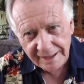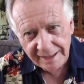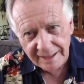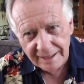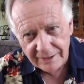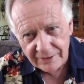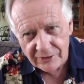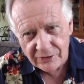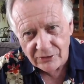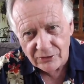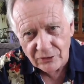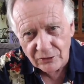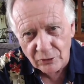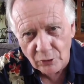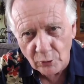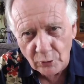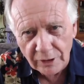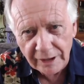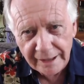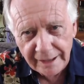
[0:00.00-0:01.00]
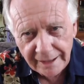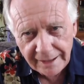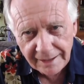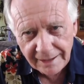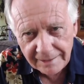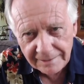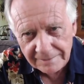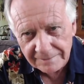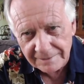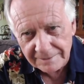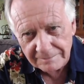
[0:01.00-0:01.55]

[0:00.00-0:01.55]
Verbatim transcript: his Skoolie